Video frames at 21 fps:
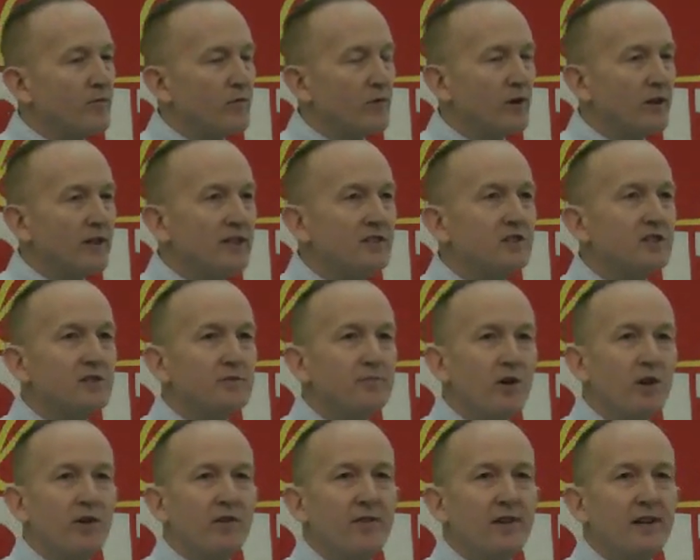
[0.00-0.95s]
religious
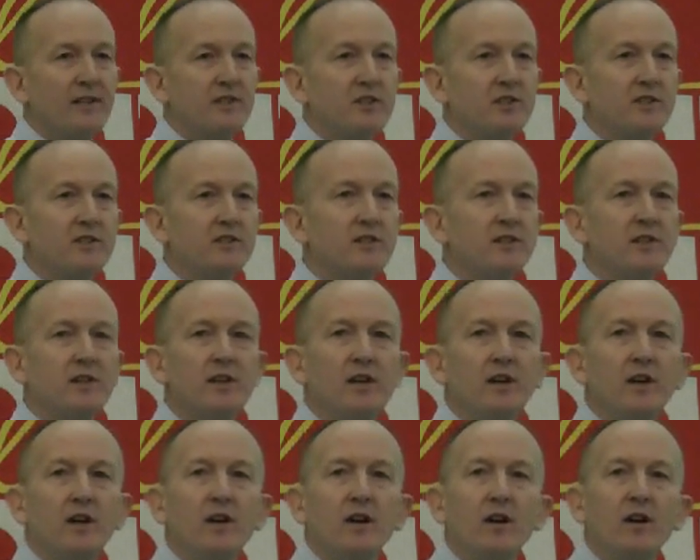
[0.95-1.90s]
motivations
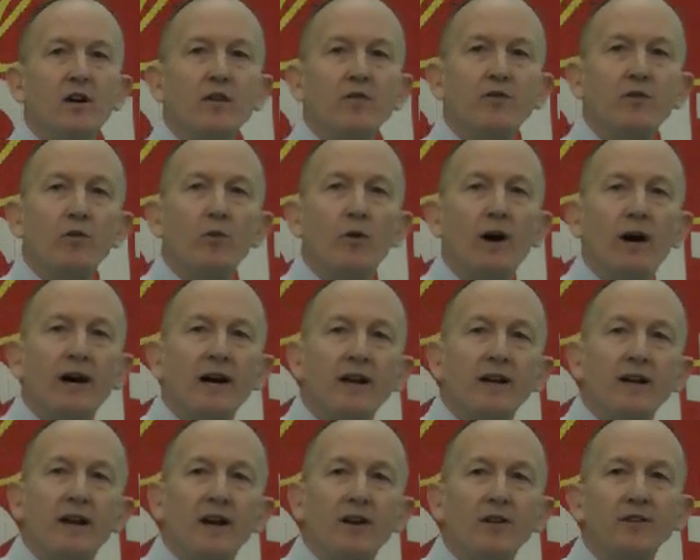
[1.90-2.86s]
for
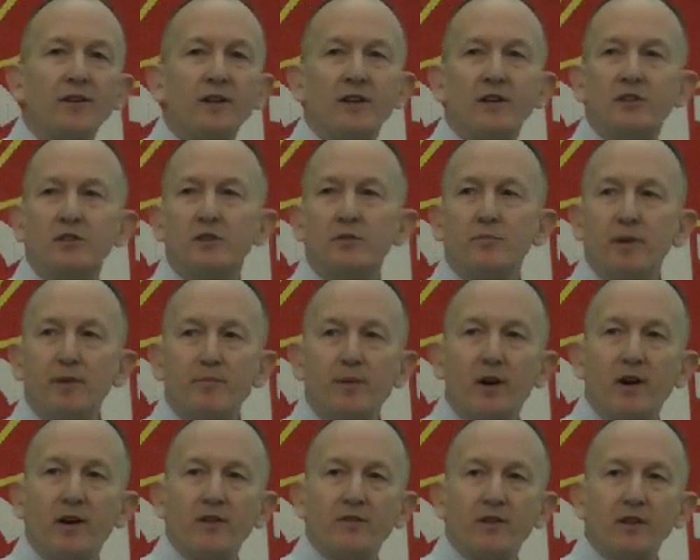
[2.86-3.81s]
why healthcare should be
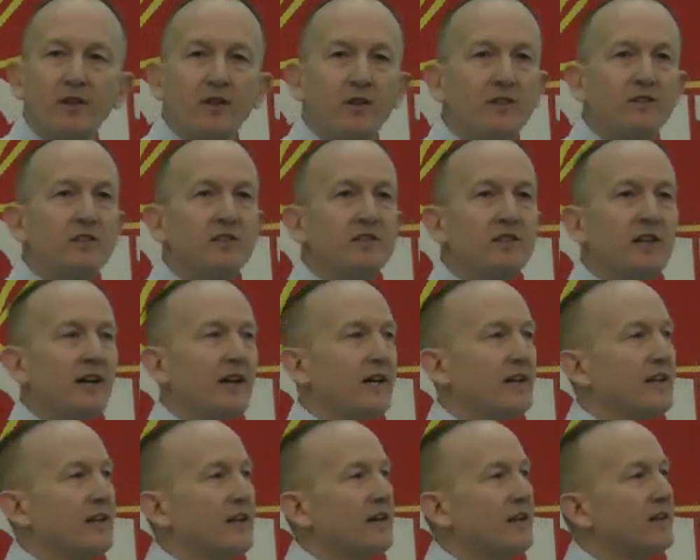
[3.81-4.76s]
part of the good
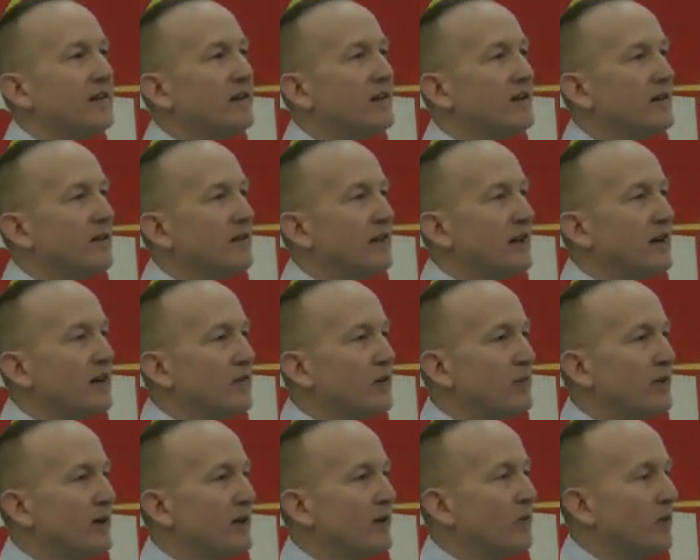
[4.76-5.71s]
society that
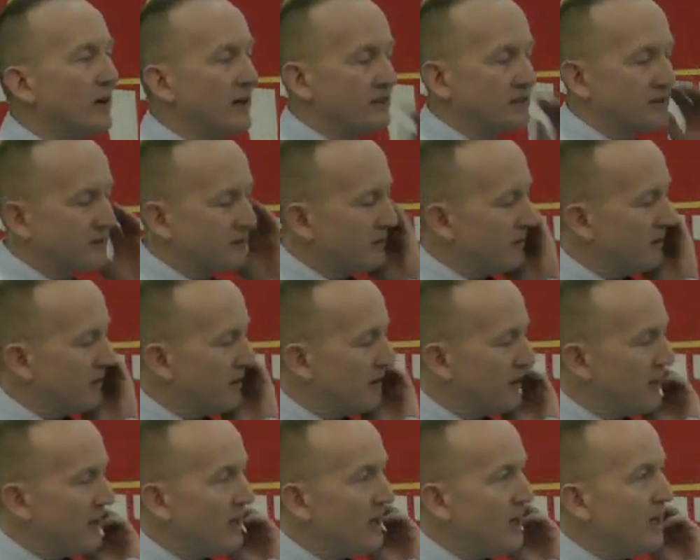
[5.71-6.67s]
everybody wants.
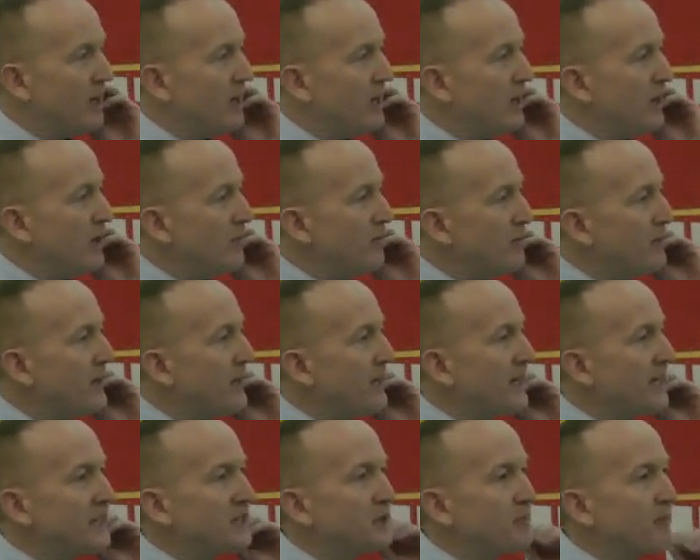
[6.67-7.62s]

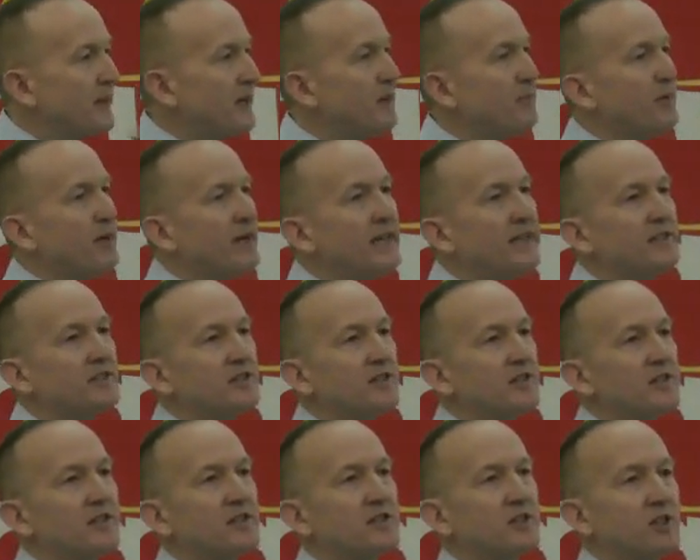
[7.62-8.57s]
PNHP brings
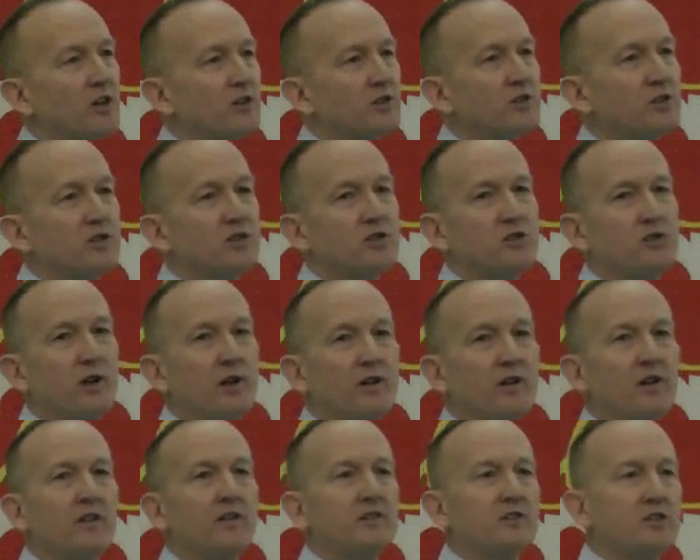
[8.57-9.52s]
to the social
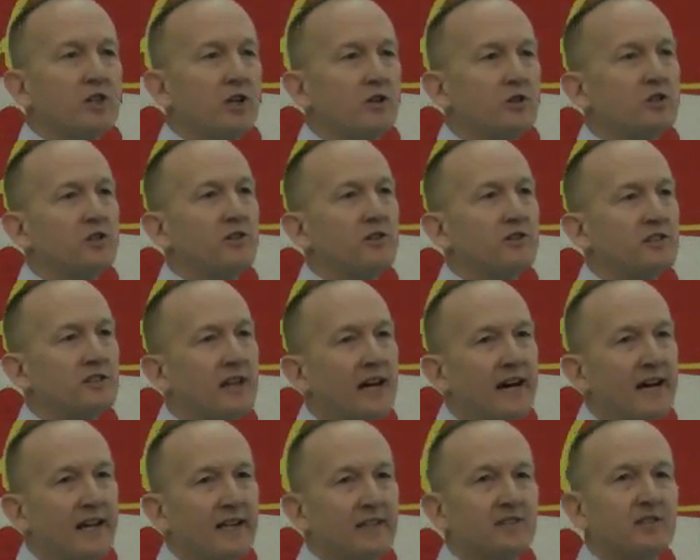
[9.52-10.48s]
struggle social
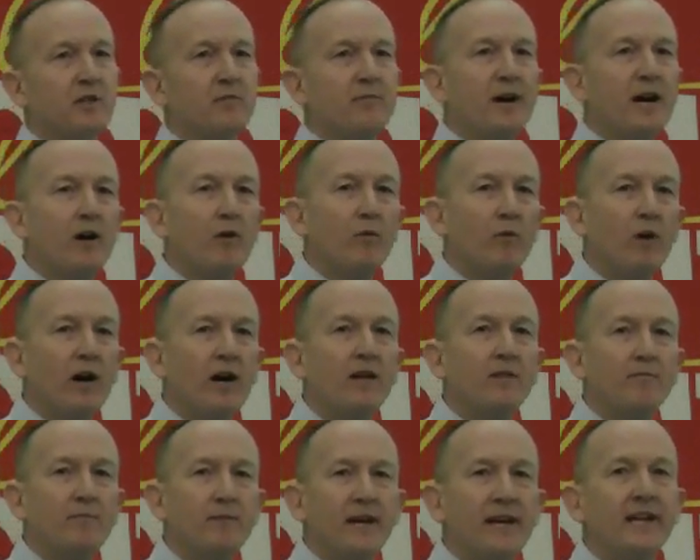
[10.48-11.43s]
science about
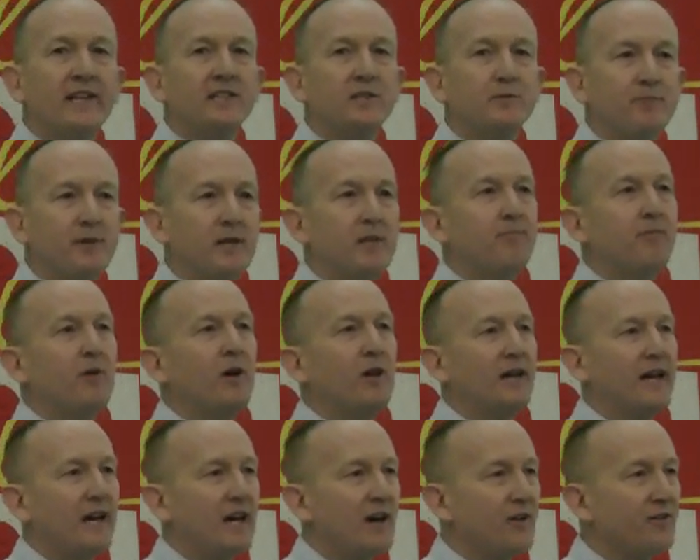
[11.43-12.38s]
what makes
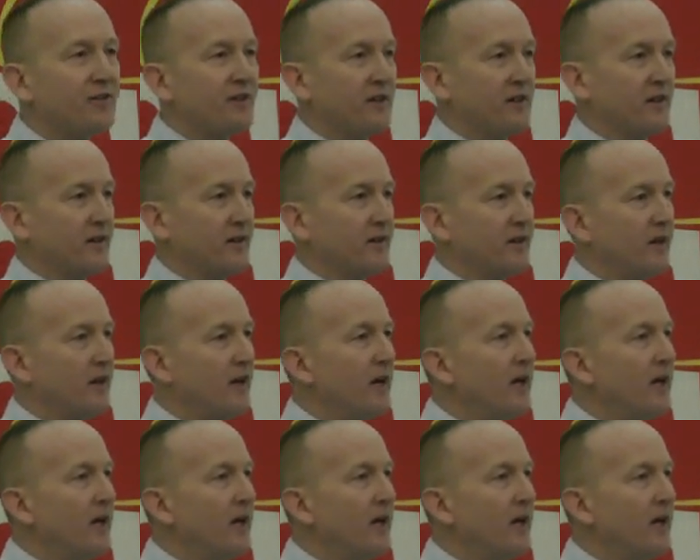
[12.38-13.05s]
people healthier.